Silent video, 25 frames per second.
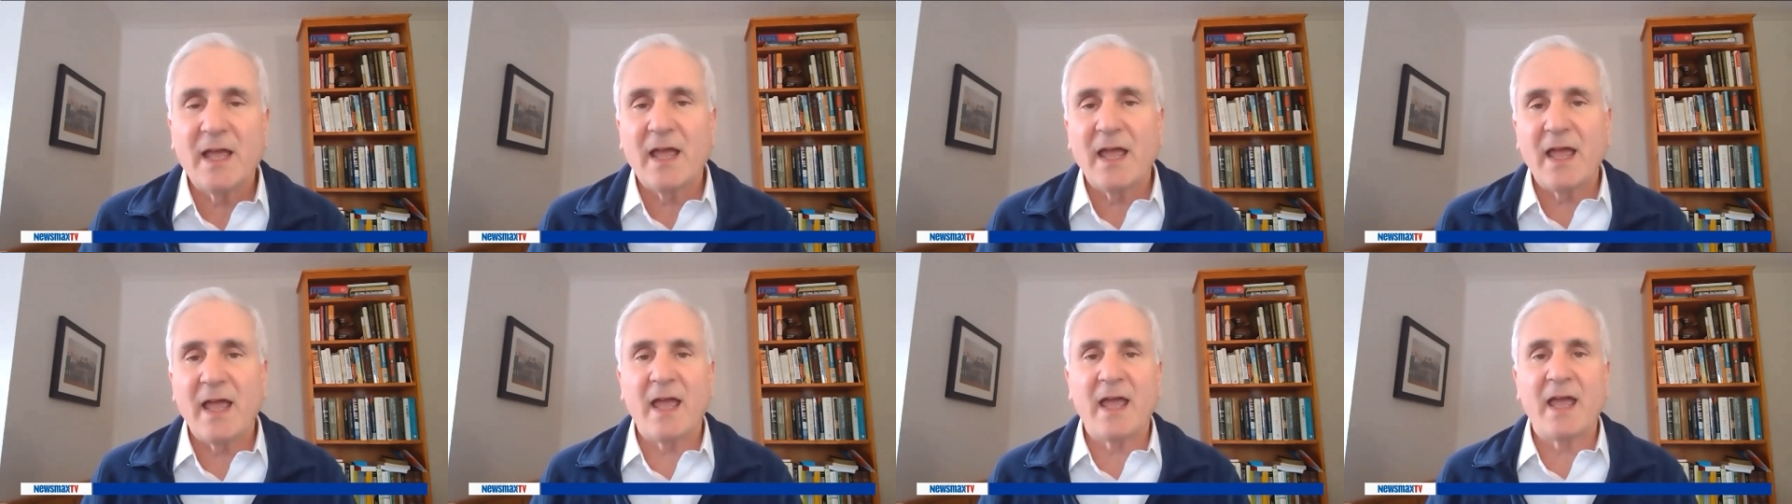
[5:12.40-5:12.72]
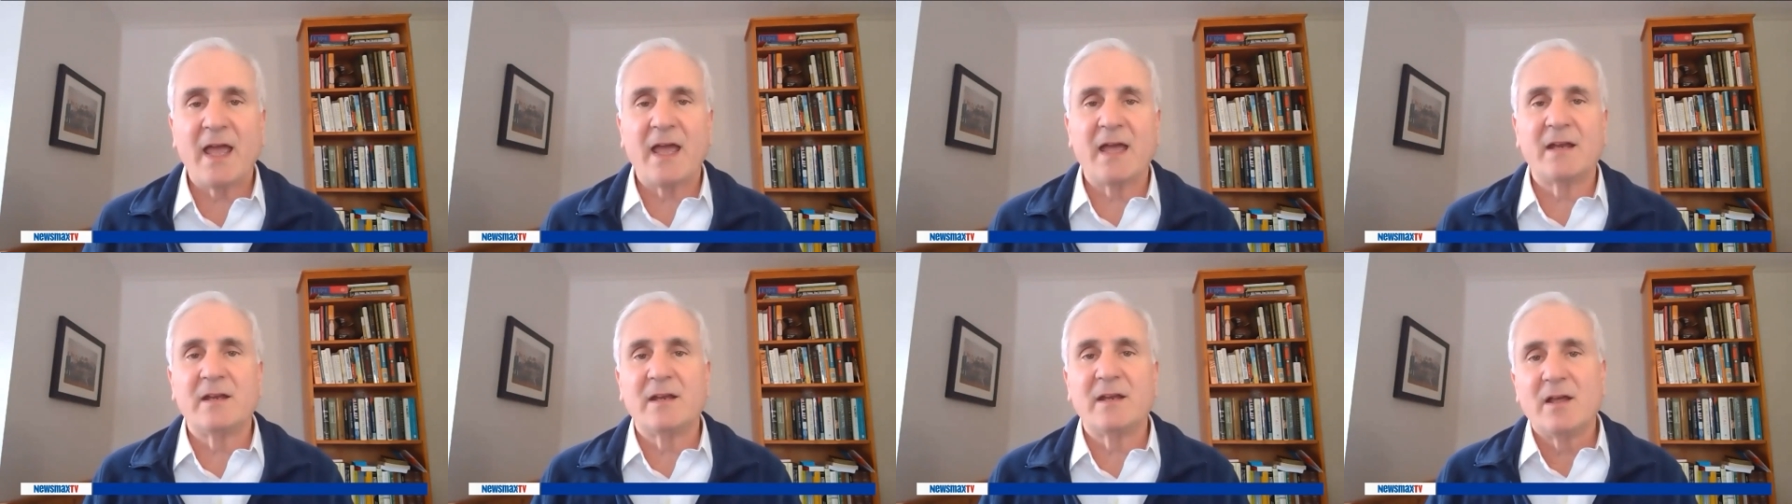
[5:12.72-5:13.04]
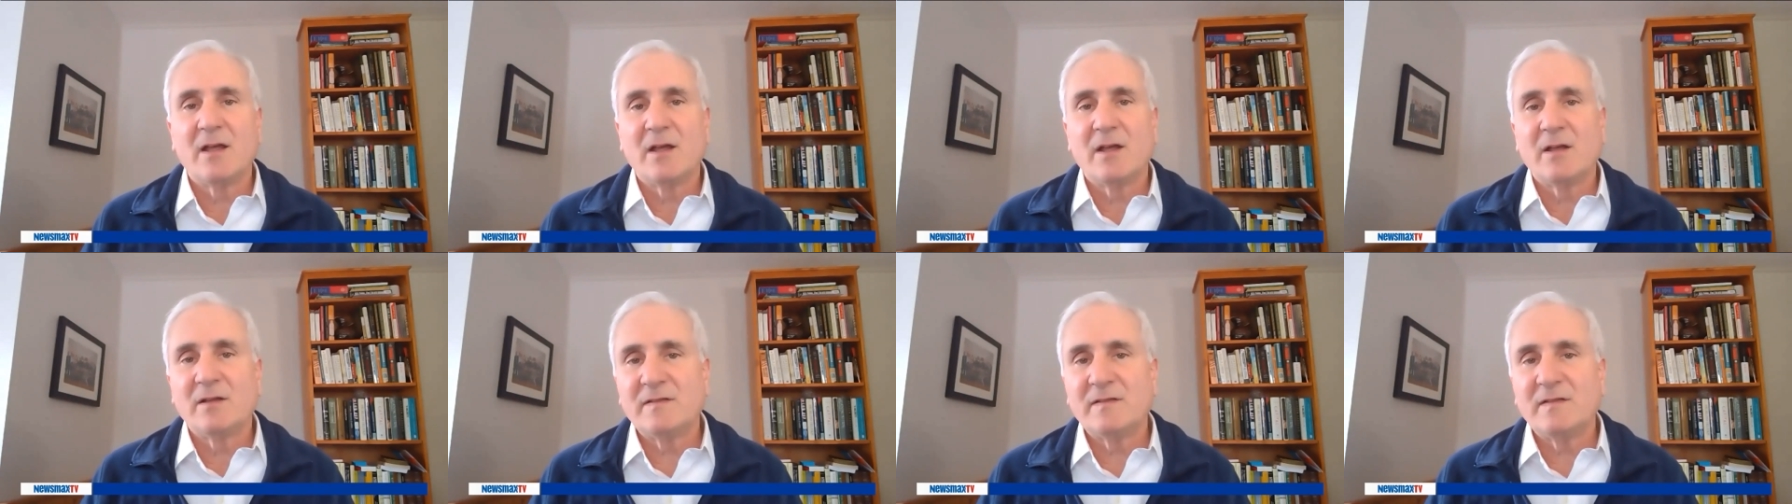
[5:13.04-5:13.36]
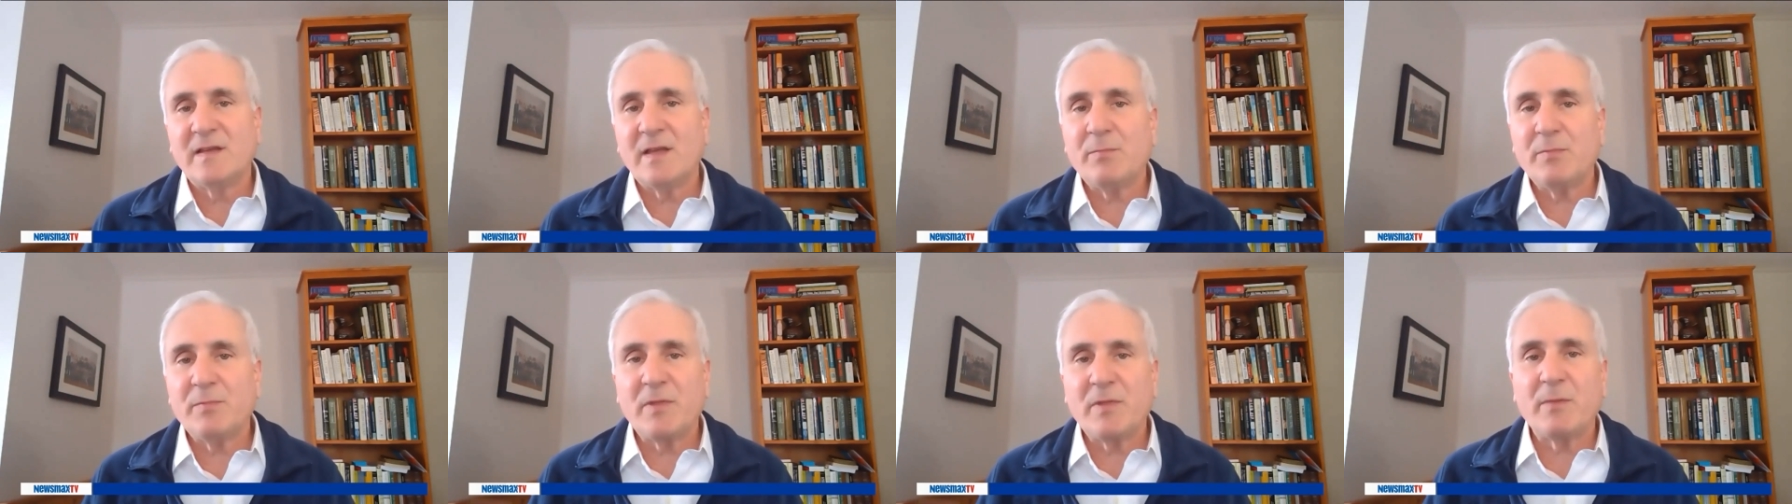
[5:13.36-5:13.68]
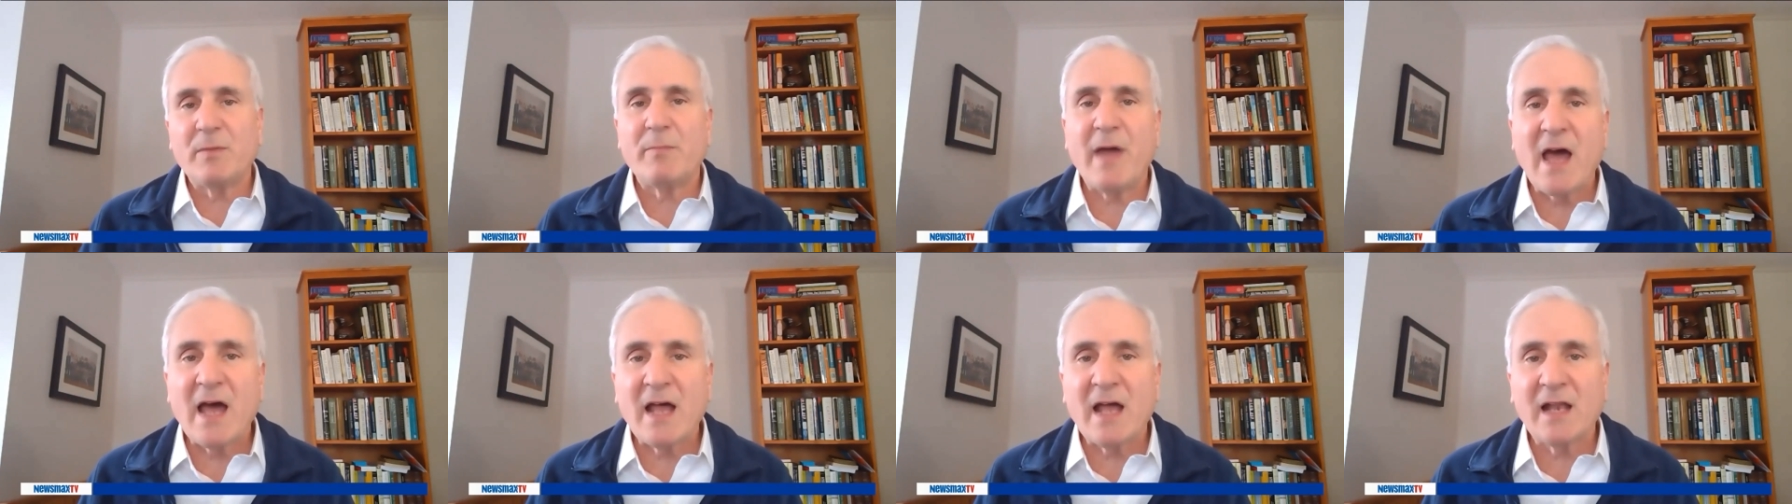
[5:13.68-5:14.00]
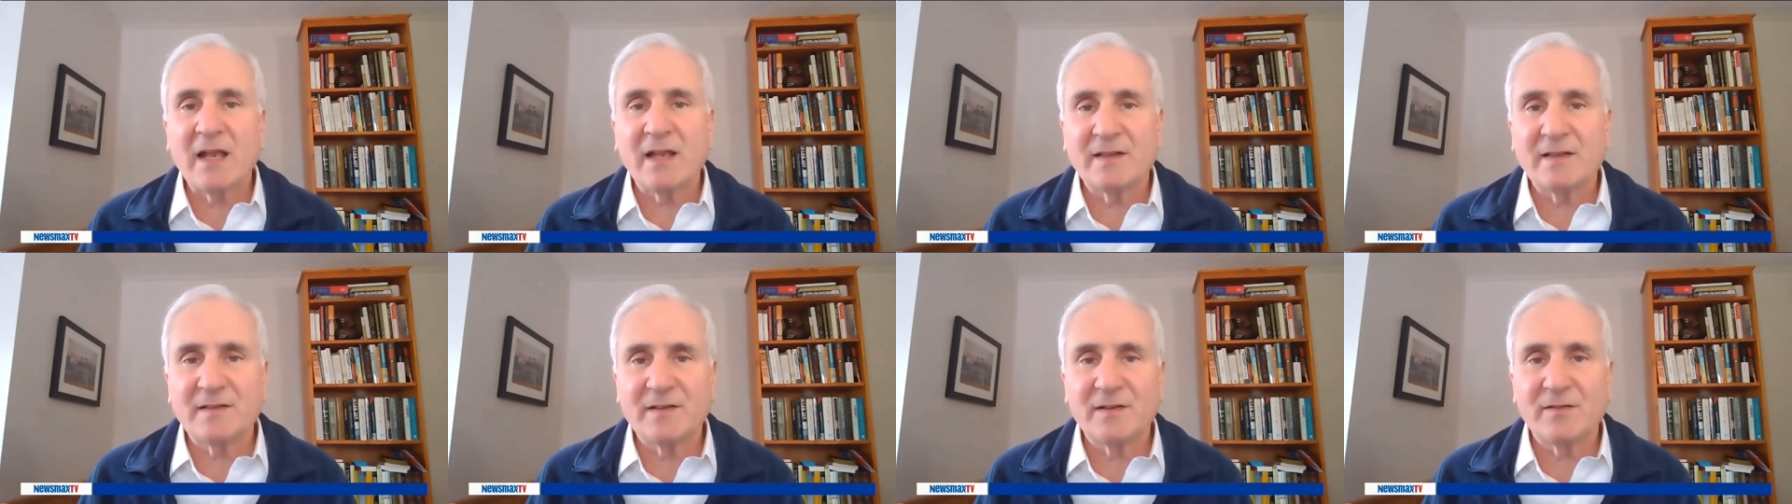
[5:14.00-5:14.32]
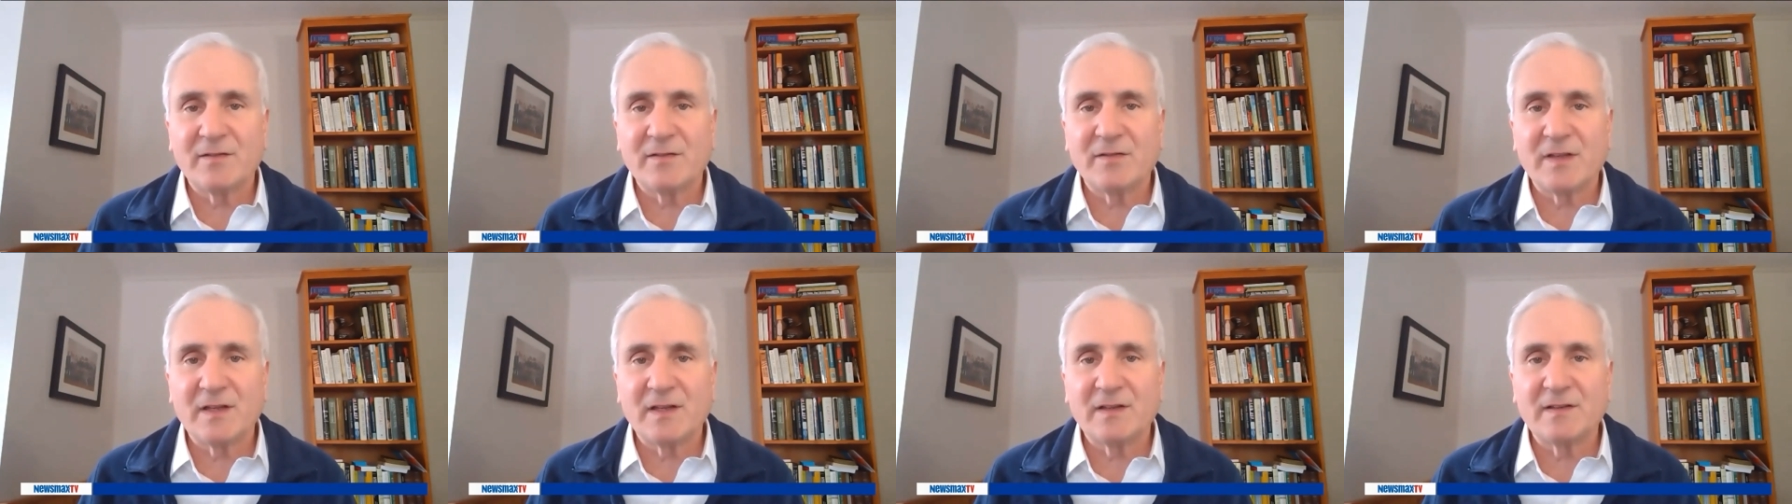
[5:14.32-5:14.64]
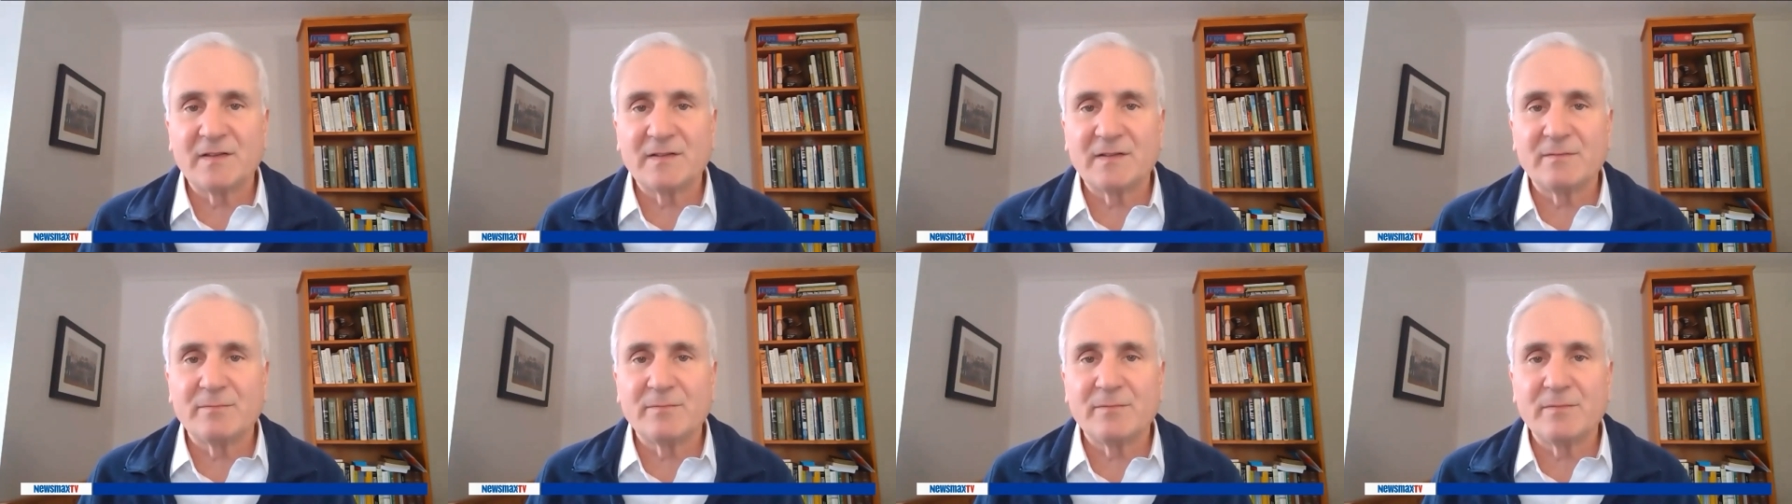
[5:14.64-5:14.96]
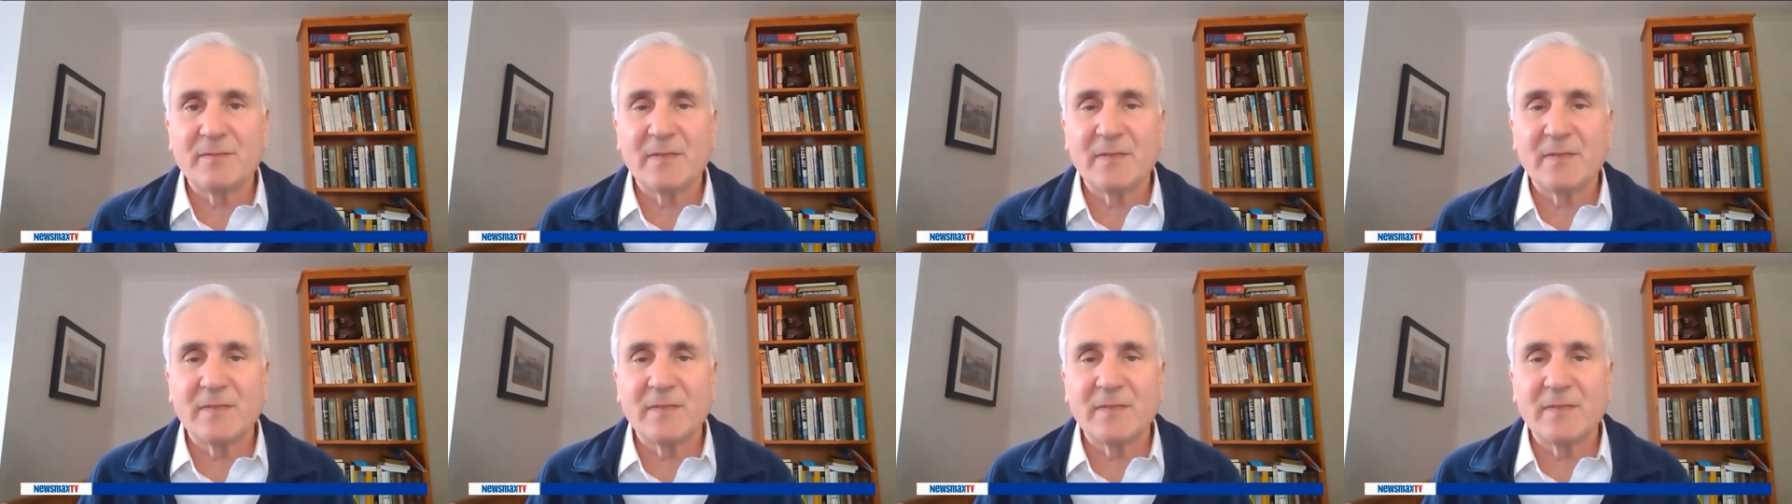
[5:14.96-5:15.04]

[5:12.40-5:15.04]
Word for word: and tip the balance of this,